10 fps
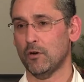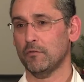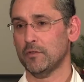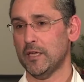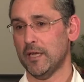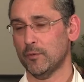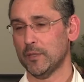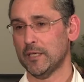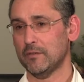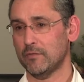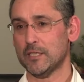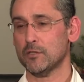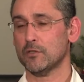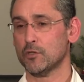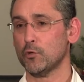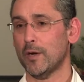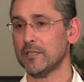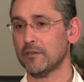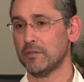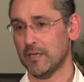of the equity investors to a
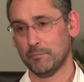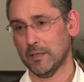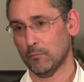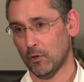developing